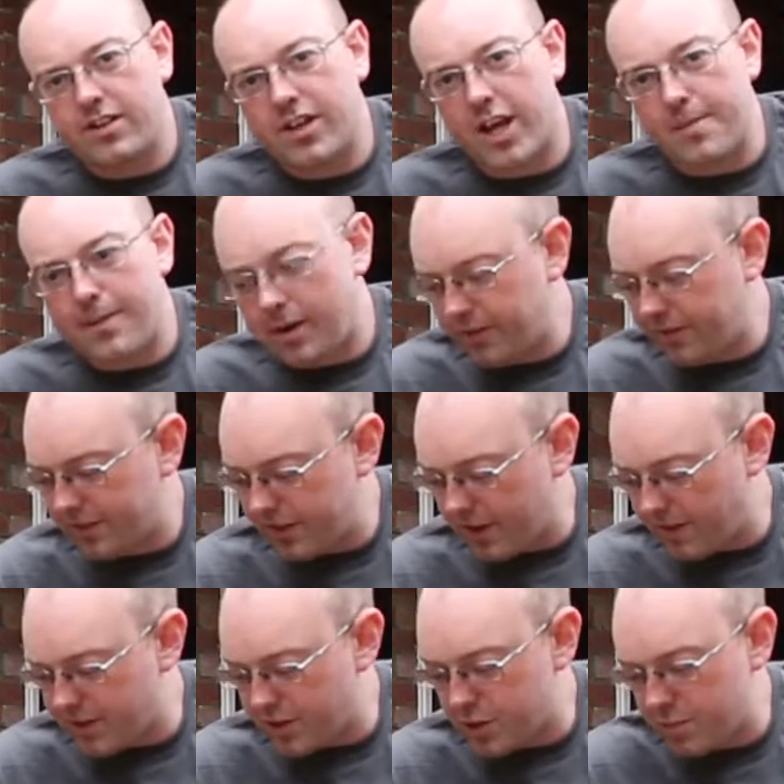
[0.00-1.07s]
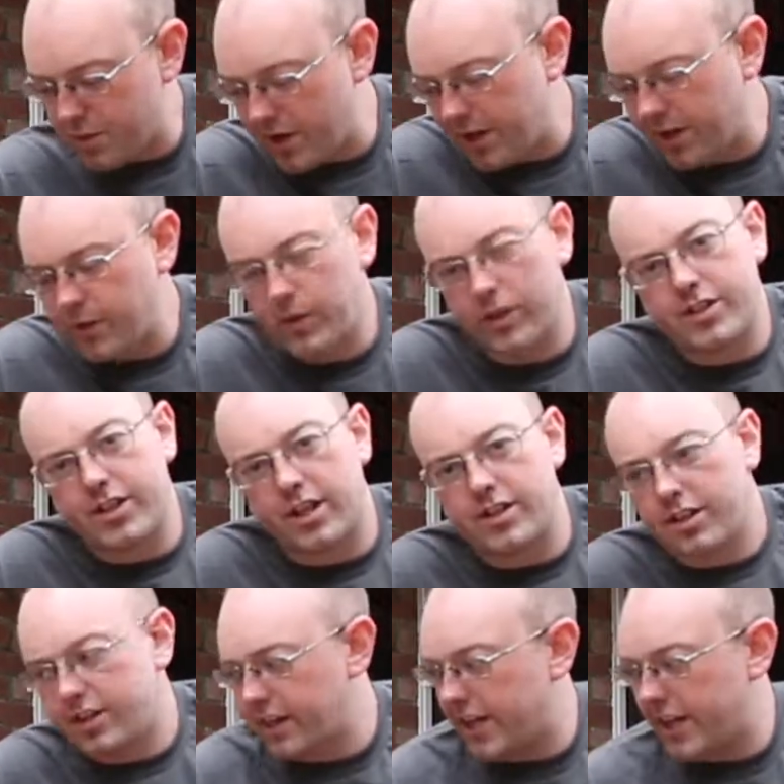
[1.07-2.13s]
this came off, there is a spring which
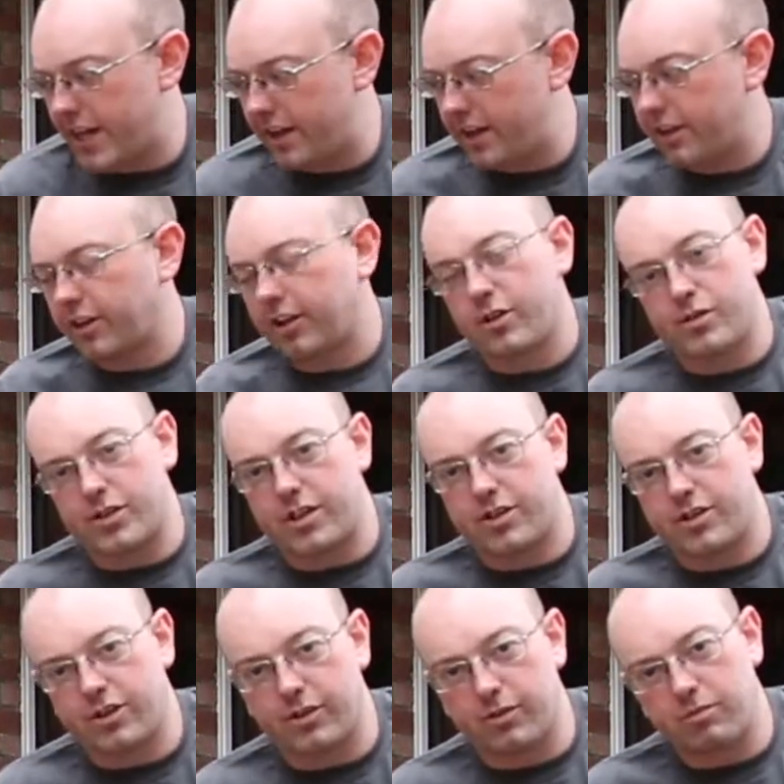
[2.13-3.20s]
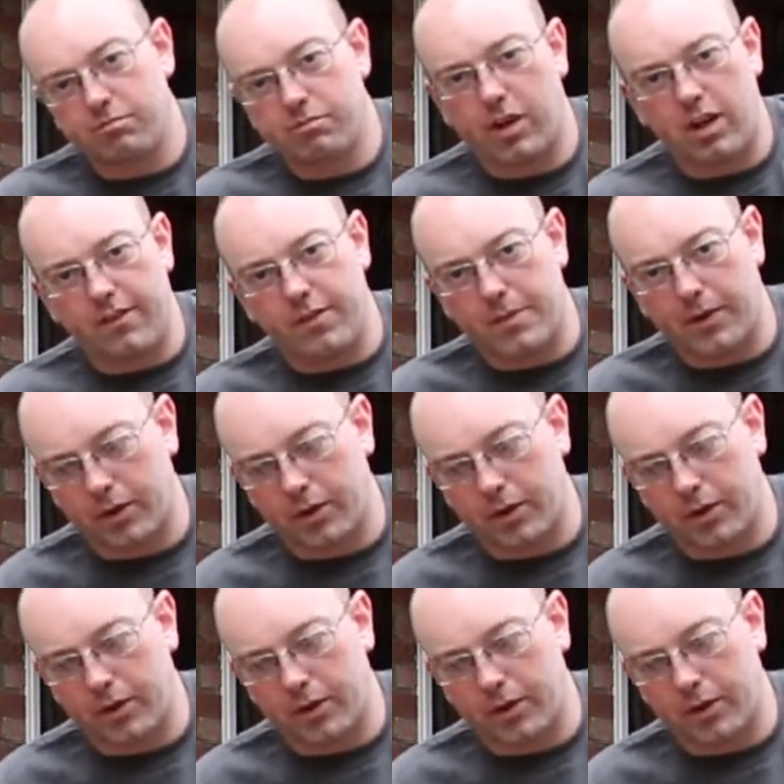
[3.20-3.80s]
sits under here and goes into part of the